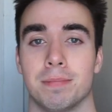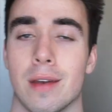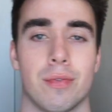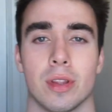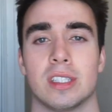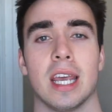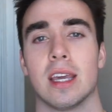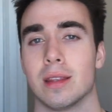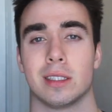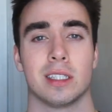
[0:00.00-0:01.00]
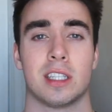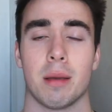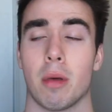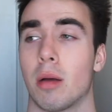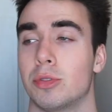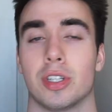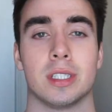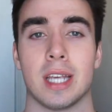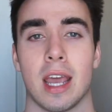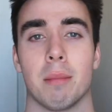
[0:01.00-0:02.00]
And for the sake of this example, I'm just gonna
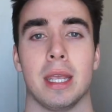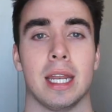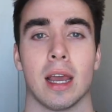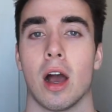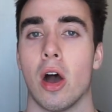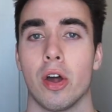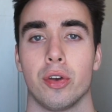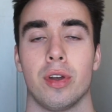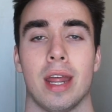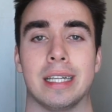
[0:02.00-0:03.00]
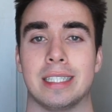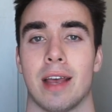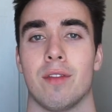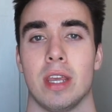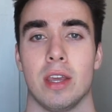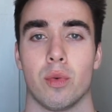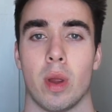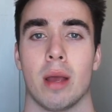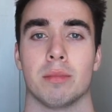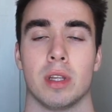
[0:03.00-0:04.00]
say I'm eating 170
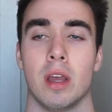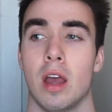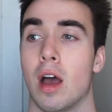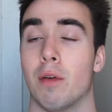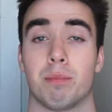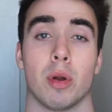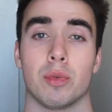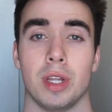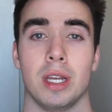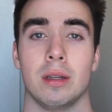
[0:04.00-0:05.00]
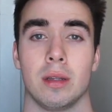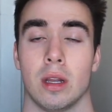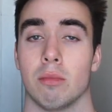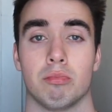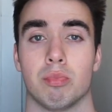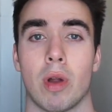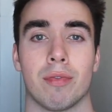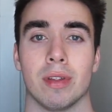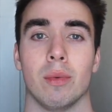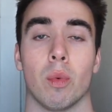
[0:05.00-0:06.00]
grams of protein,
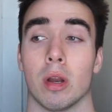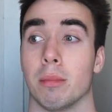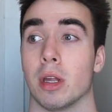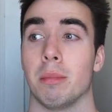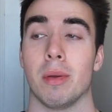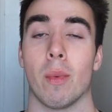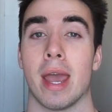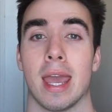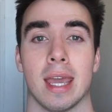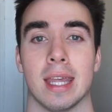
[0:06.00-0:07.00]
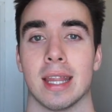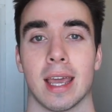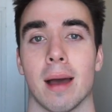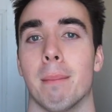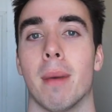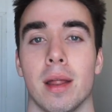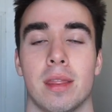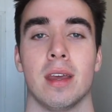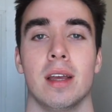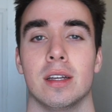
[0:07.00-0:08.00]
roughly what I'm gonna be weighing in like a
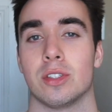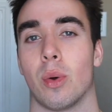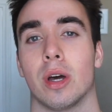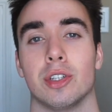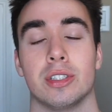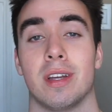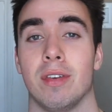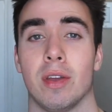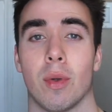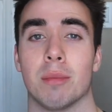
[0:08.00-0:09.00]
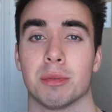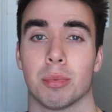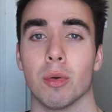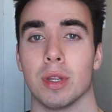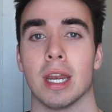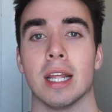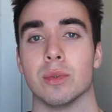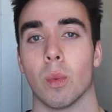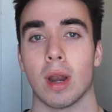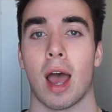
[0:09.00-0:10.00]
month. So 170 grams of protein
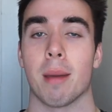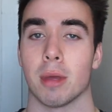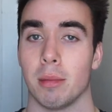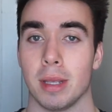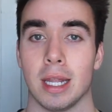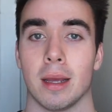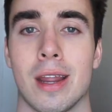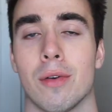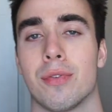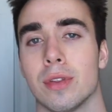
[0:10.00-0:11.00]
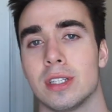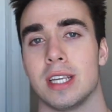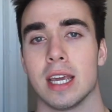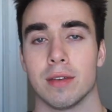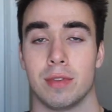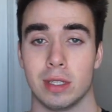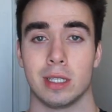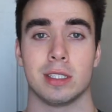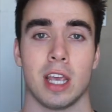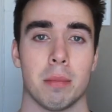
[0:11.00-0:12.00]
is what I'm gonna be eating. Now, for the sake of this
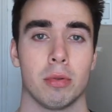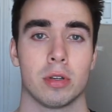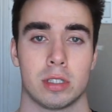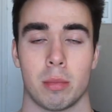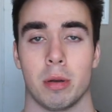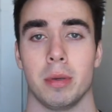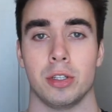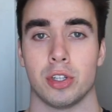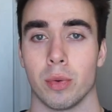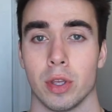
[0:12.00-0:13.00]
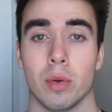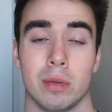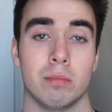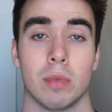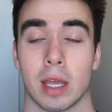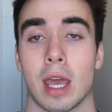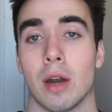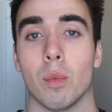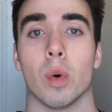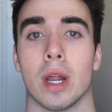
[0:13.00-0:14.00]
example, because I'm gonna be showing you like
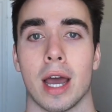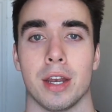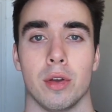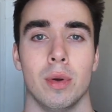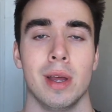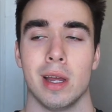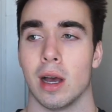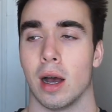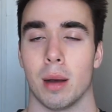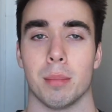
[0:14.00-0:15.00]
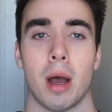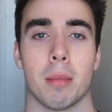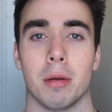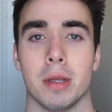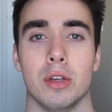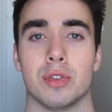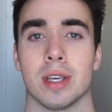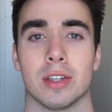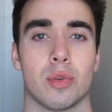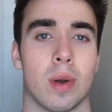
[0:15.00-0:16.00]
kind of what I do, I'm gonna be
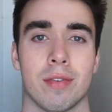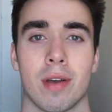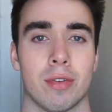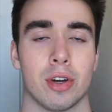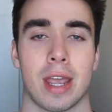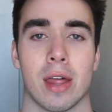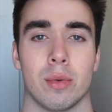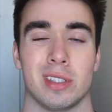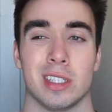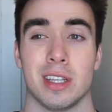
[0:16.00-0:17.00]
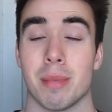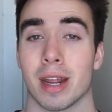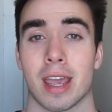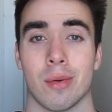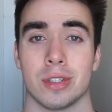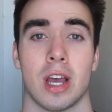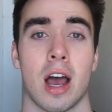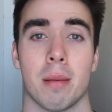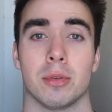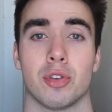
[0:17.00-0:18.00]
using 2,500 calories as the amount of calories
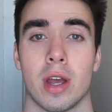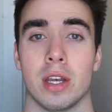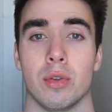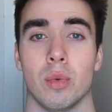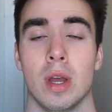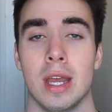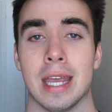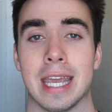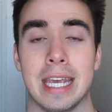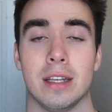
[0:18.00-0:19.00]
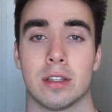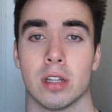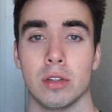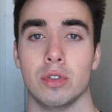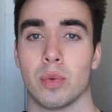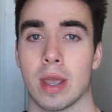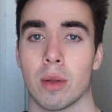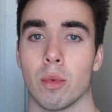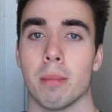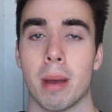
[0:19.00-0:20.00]
I'm trying to eat to lose weight.
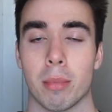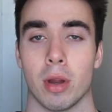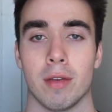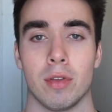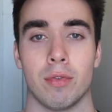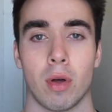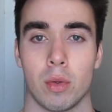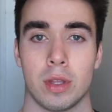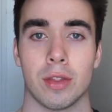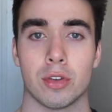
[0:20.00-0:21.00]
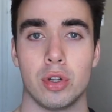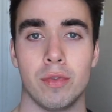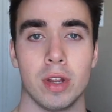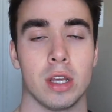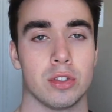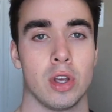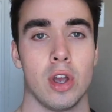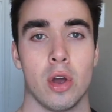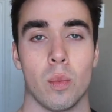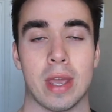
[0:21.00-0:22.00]
And remember, if you follow the other two videos,
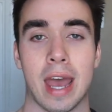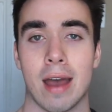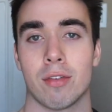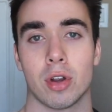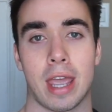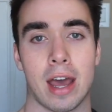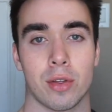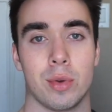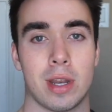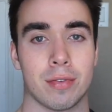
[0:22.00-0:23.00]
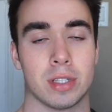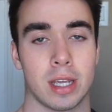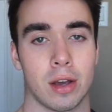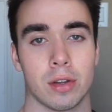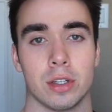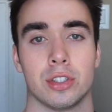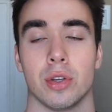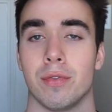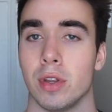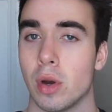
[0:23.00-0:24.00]
we have our calorie deficit calculator. So
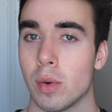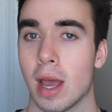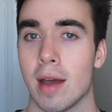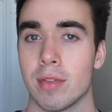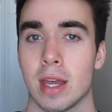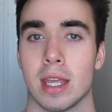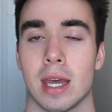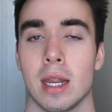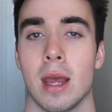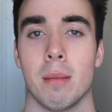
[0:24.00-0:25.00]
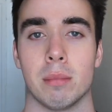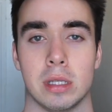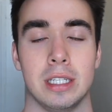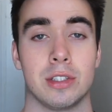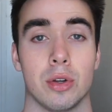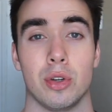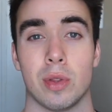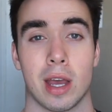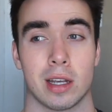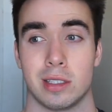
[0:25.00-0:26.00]
if you don't have that yet, please go do
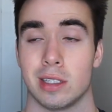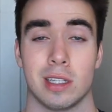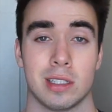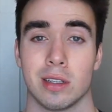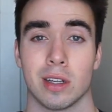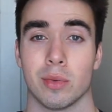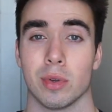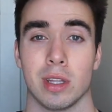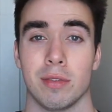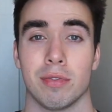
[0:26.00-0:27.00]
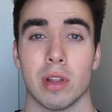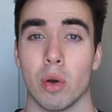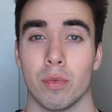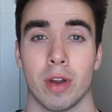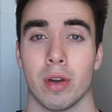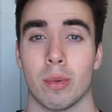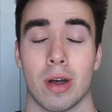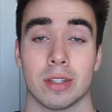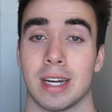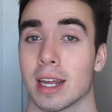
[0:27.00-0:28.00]
that, because this isn't gonna really flow very
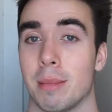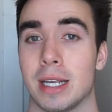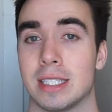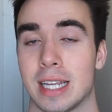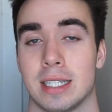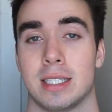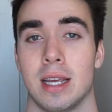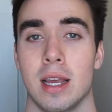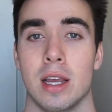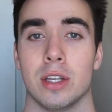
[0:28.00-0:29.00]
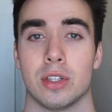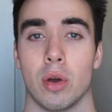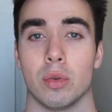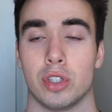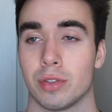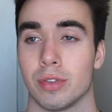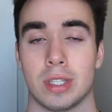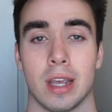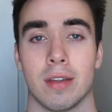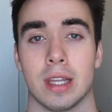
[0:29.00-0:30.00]
well. It's not gonna make sense. So just for the
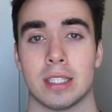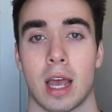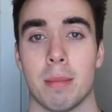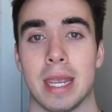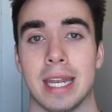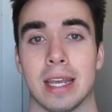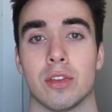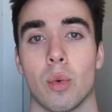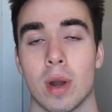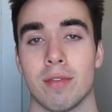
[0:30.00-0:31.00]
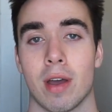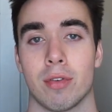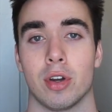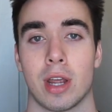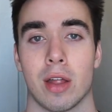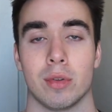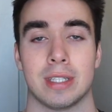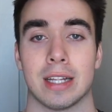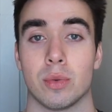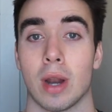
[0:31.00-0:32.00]
sake of this, I'm eating 2,500 calories.
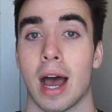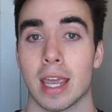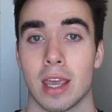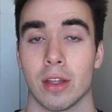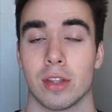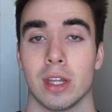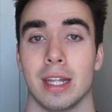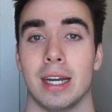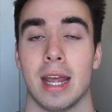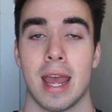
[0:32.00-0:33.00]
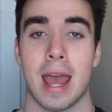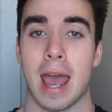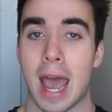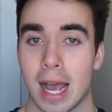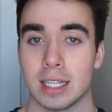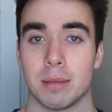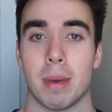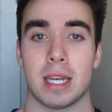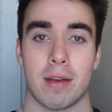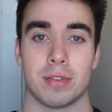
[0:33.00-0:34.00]
That's what I calculated as
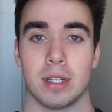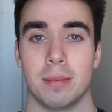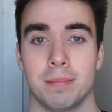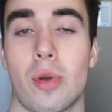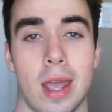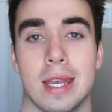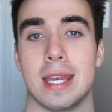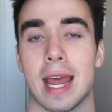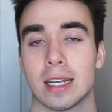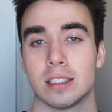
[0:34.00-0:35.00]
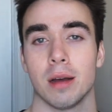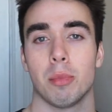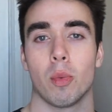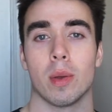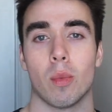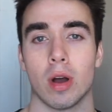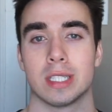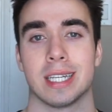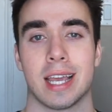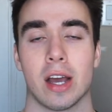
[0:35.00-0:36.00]
my deficit. Okay, next up, we
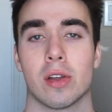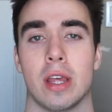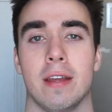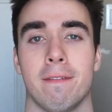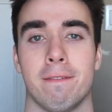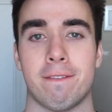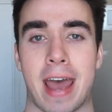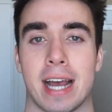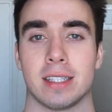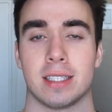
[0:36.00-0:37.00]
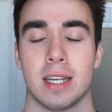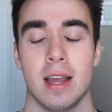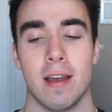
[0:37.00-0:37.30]
want to calculate fats.